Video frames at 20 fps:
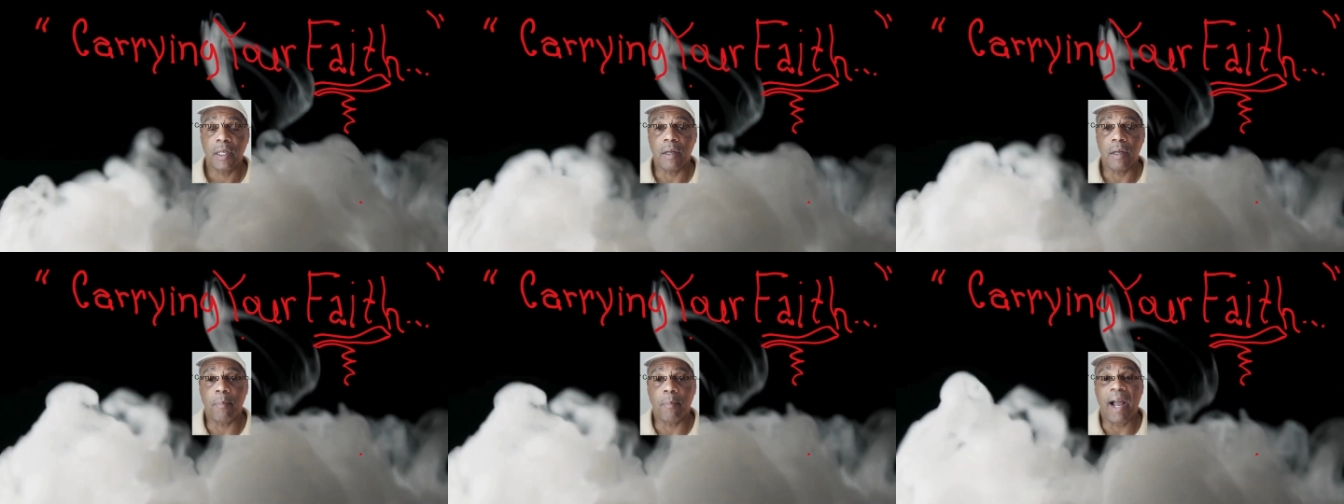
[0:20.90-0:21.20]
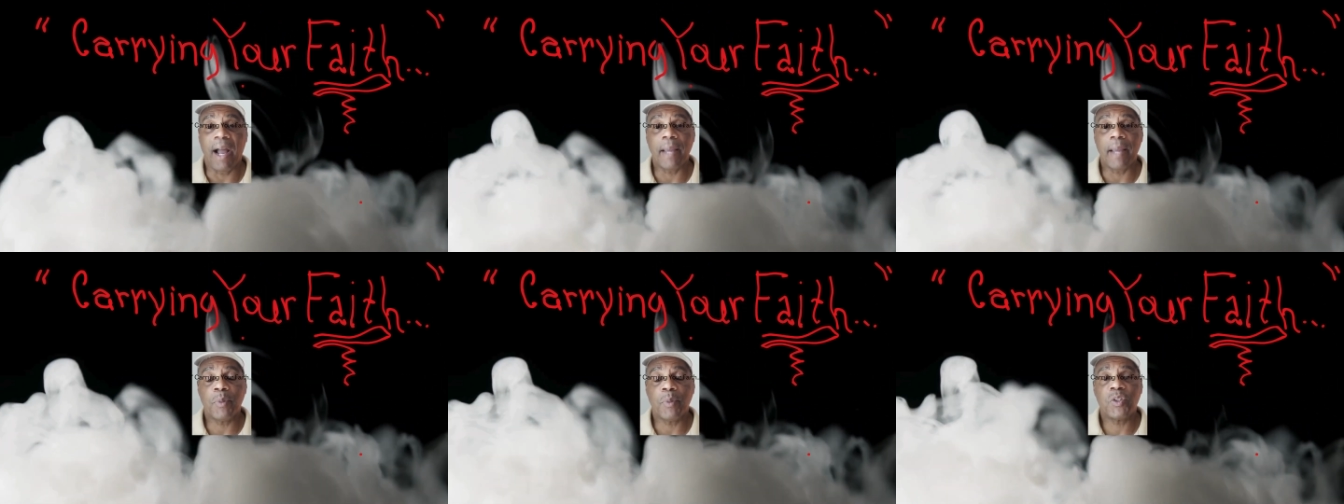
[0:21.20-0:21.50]
The
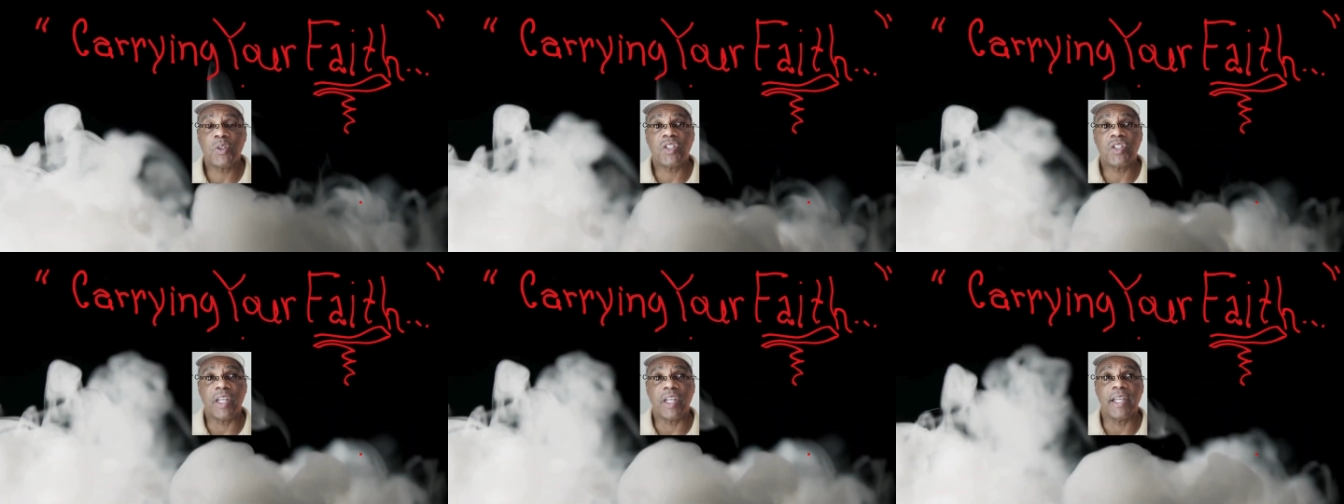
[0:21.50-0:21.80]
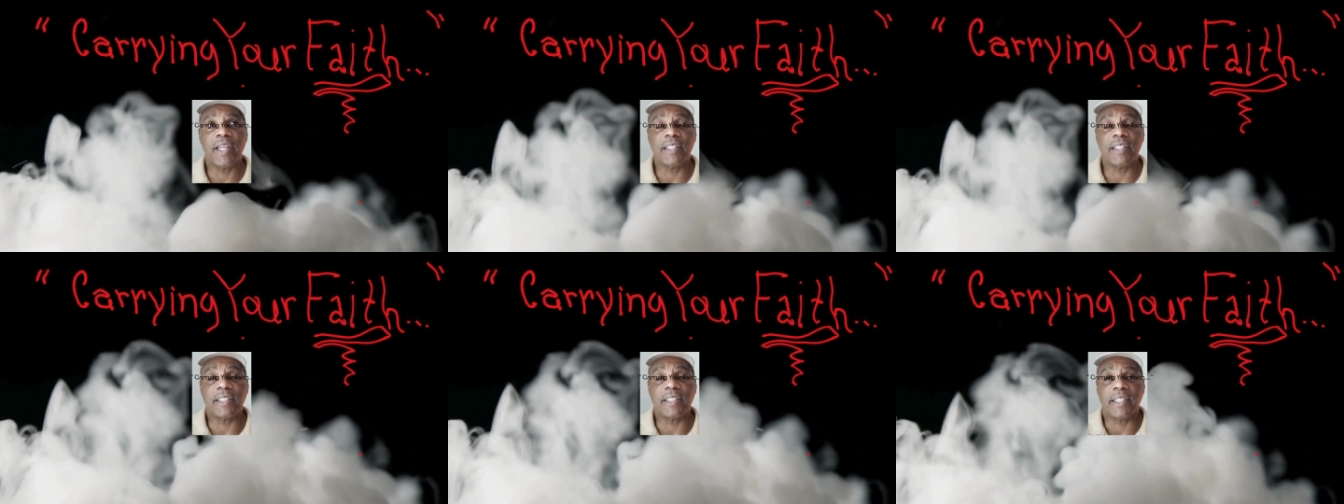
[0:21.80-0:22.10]
Bible
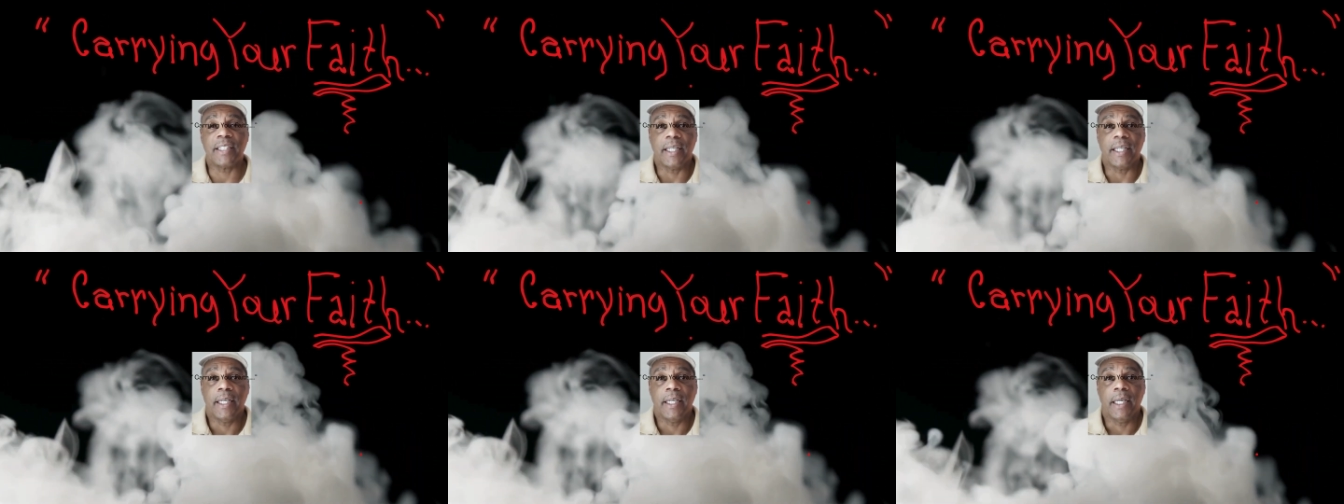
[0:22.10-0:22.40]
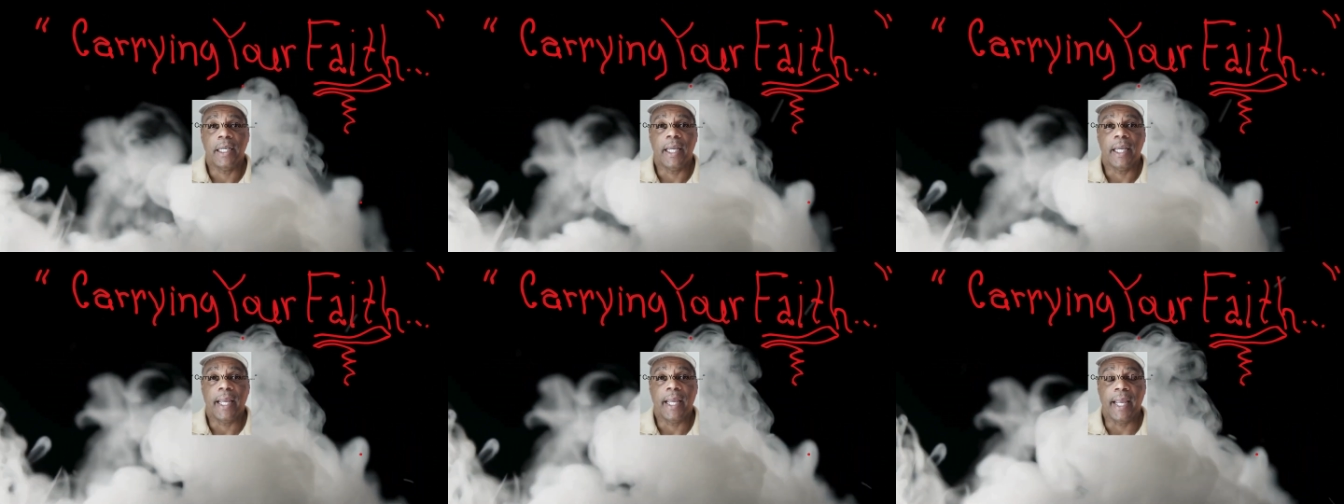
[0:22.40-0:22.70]
says
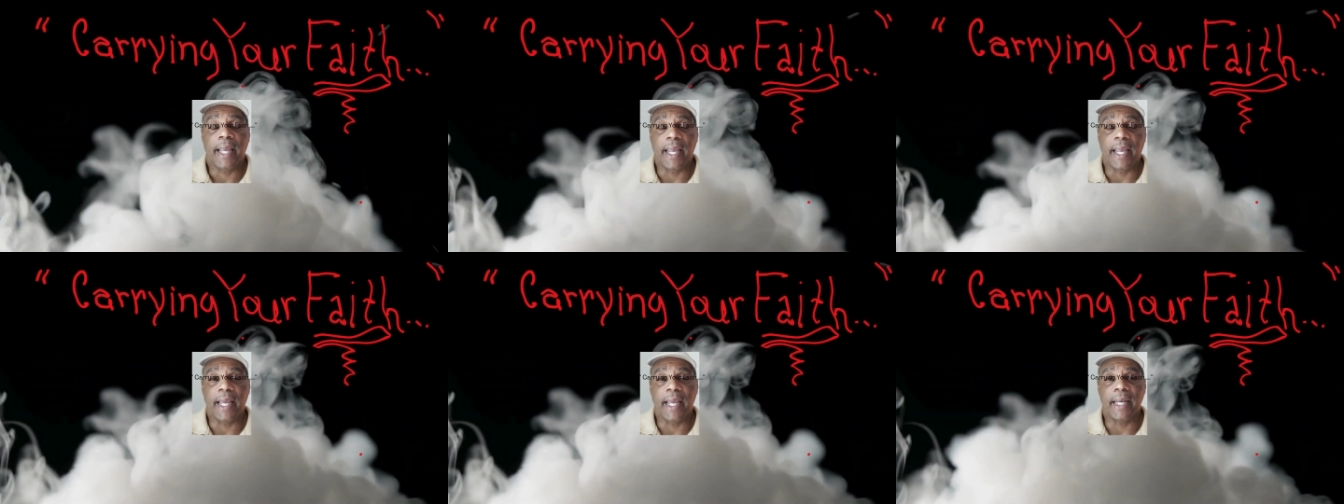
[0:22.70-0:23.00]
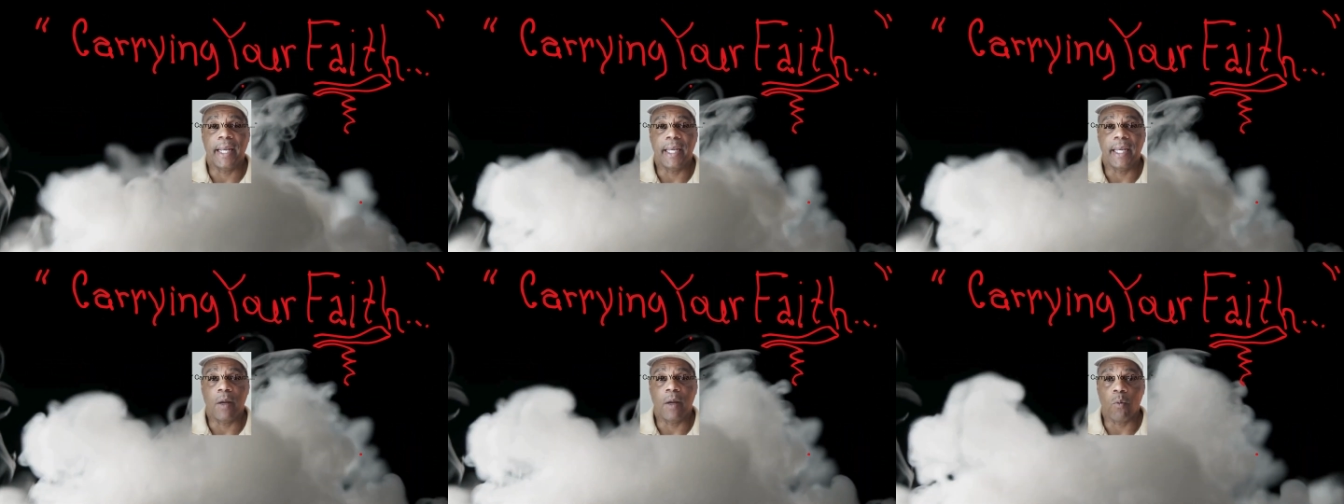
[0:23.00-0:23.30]

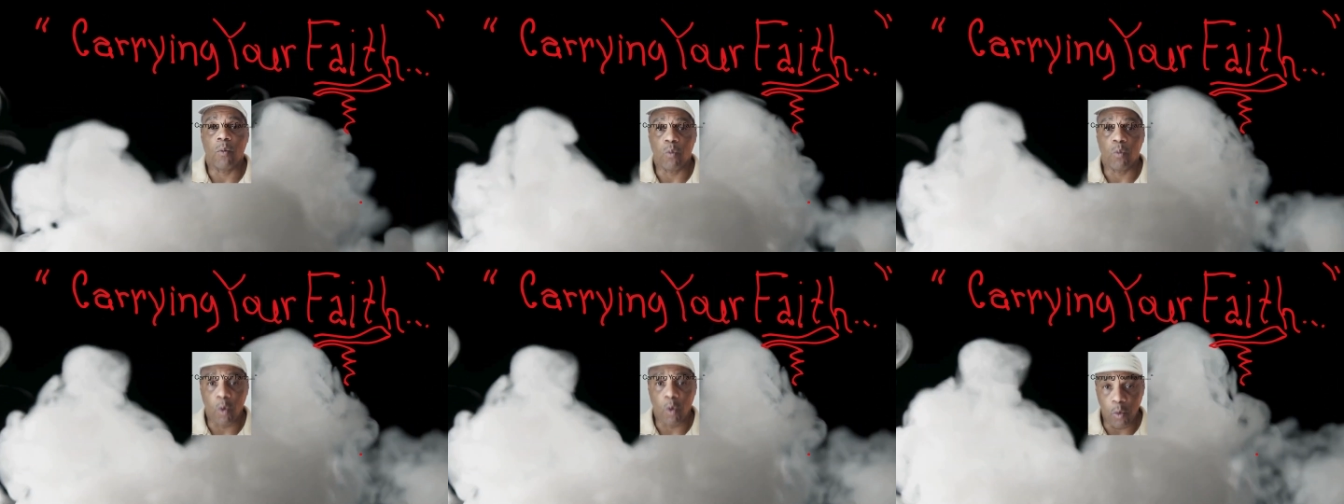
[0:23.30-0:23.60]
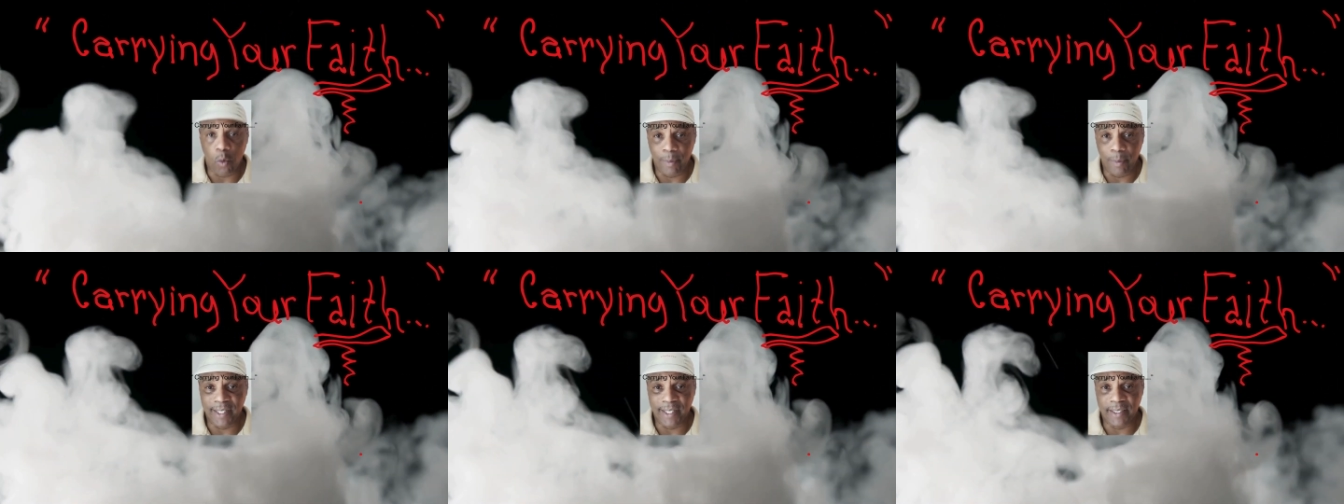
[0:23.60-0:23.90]
in
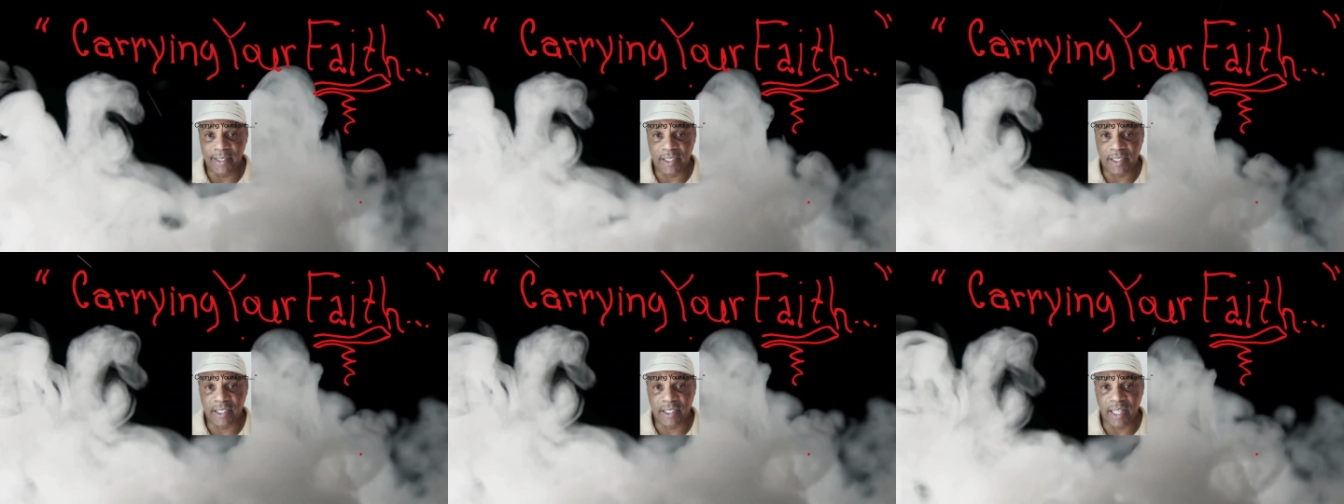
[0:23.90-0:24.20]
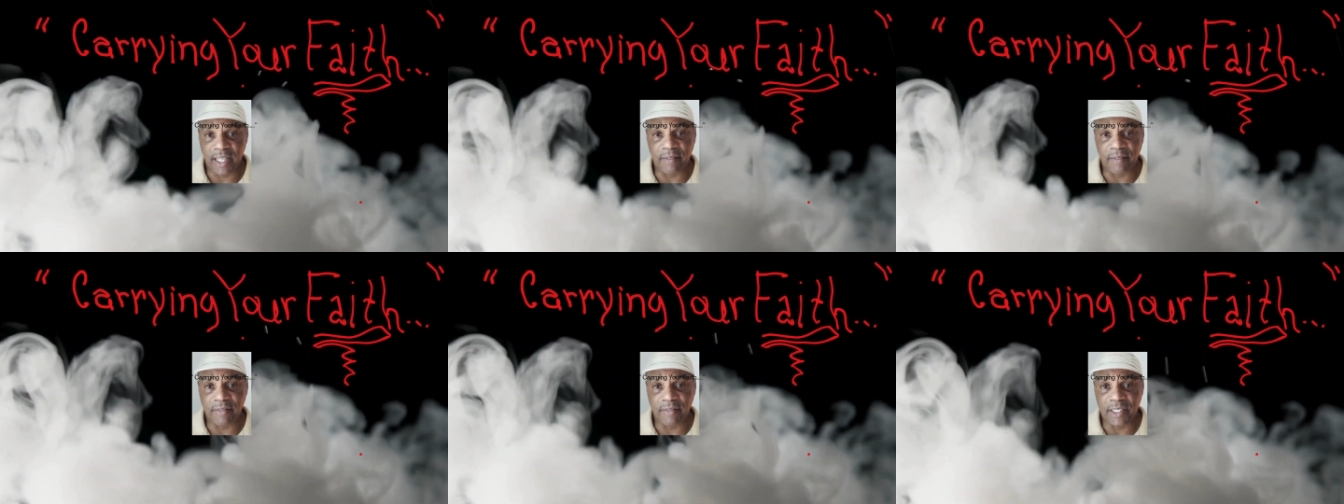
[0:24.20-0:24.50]
Romans
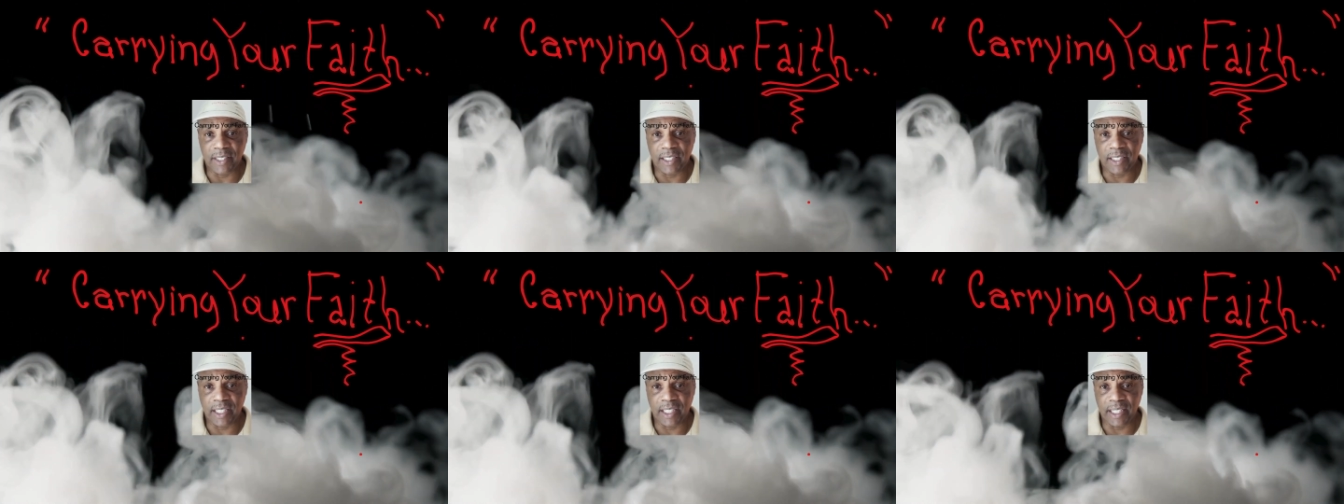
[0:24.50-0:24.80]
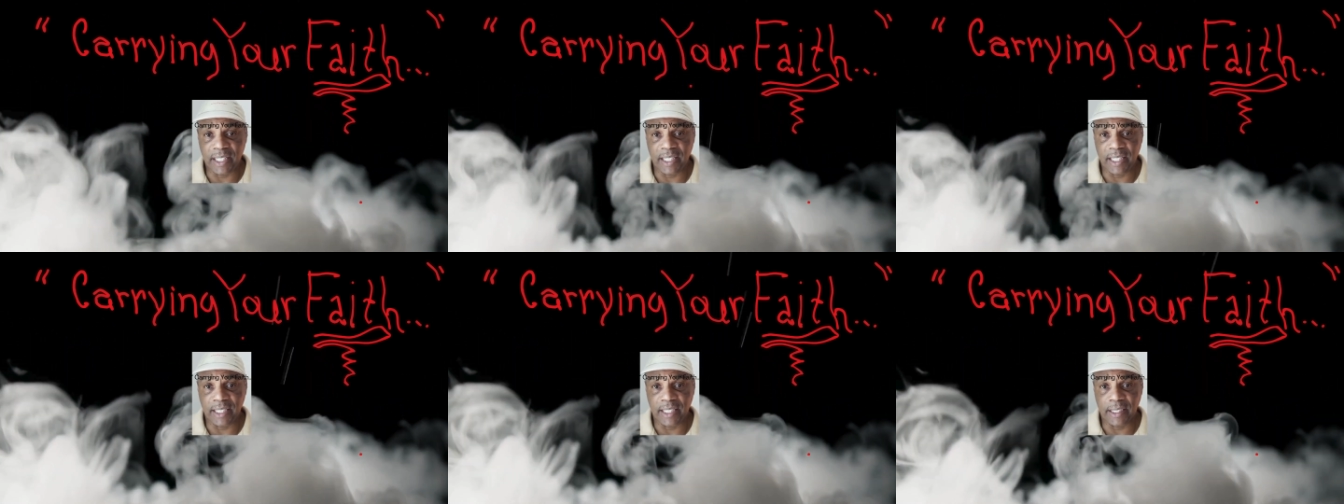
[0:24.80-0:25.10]

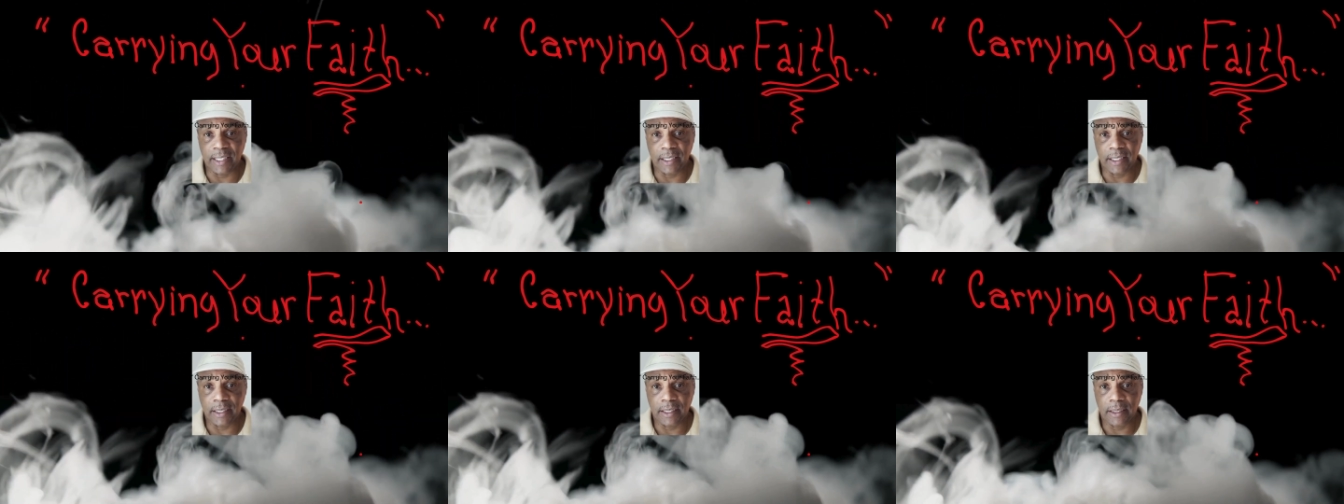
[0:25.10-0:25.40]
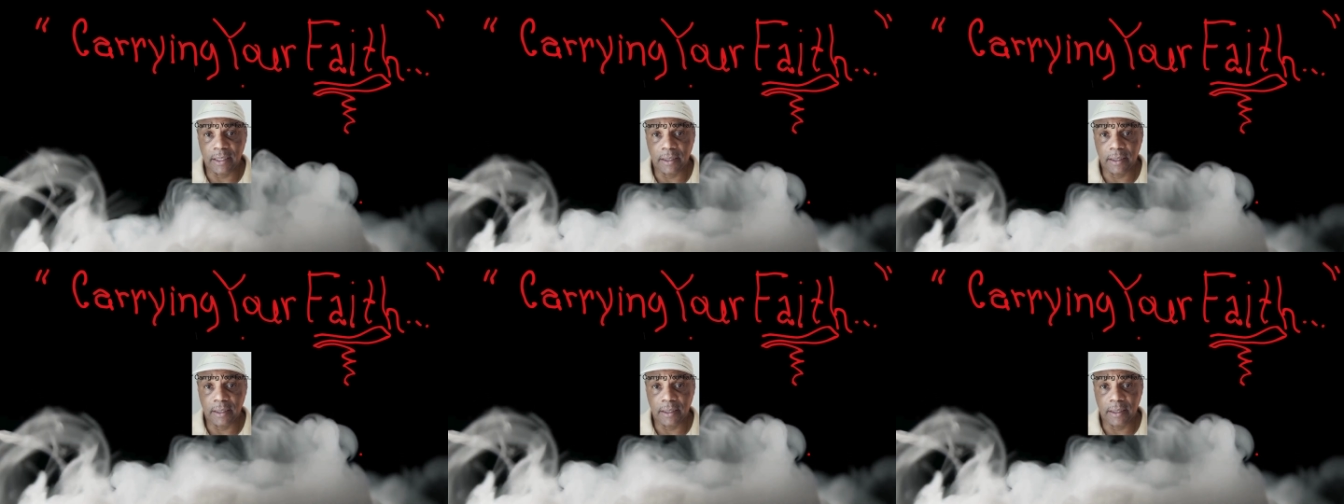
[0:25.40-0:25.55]
17,